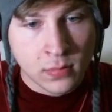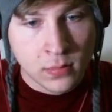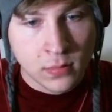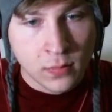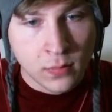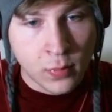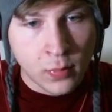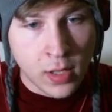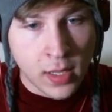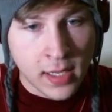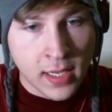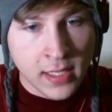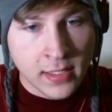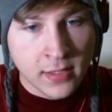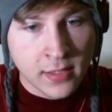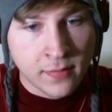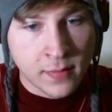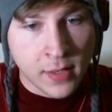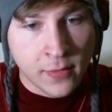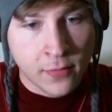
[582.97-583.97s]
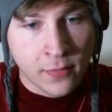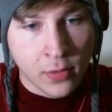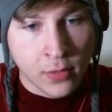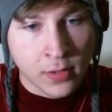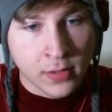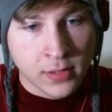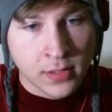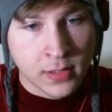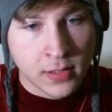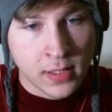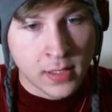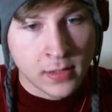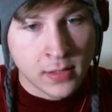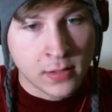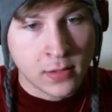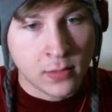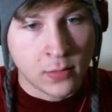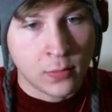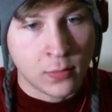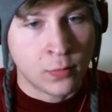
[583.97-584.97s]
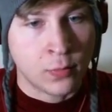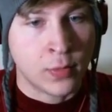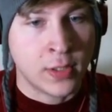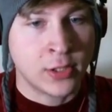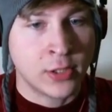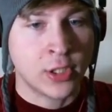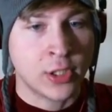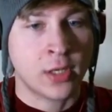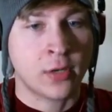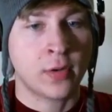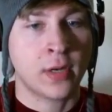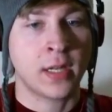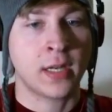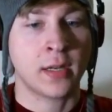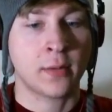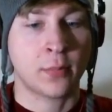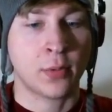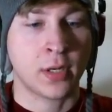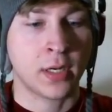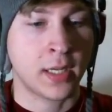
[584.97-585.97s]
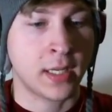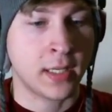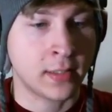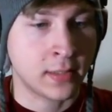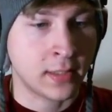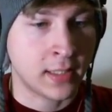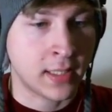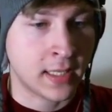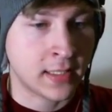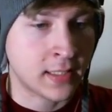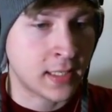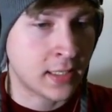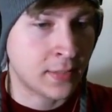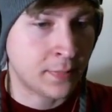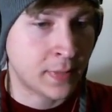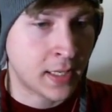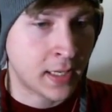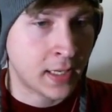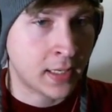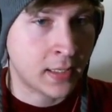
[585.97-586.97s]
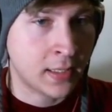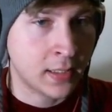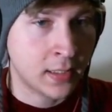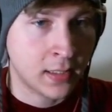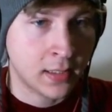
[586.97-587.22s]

Well, I guess if my focus is regenerating pretty easily, that's not bad.